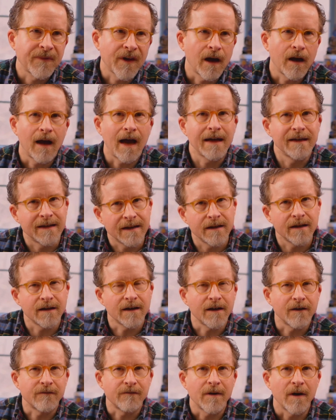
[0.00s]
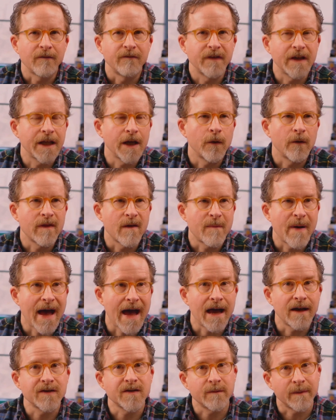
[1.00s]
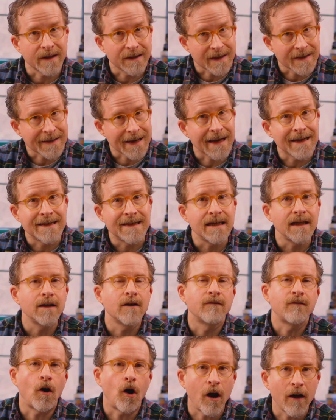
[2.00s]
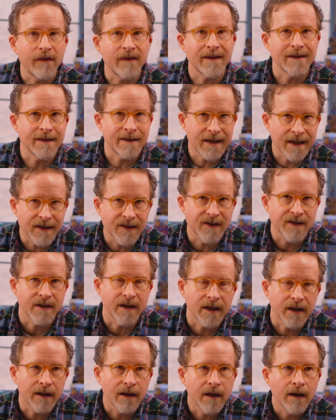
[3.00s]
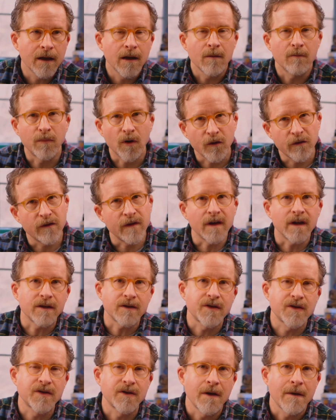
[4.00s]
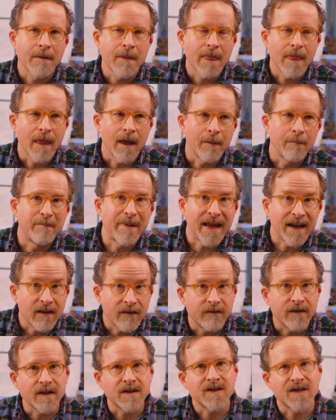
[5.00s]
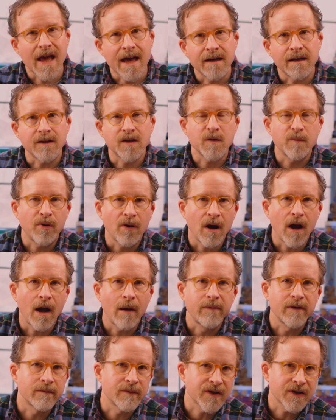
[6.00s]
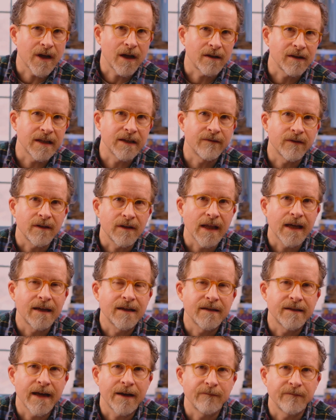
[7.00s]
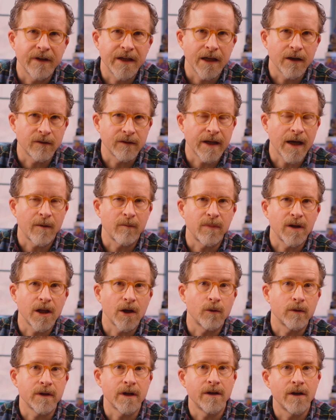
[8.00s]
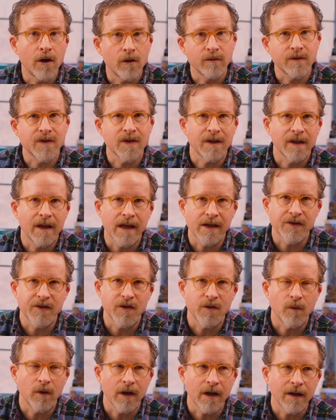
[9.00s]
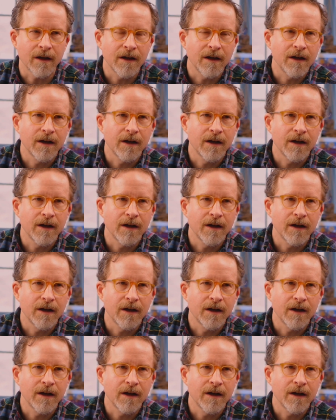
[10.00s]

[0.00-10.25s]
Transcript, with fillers: Uh, I did a, a, video in the past about this idea of authenticity, both its uh, benefits and its problems, and I'll leave a link to that video down below in the notes in case you want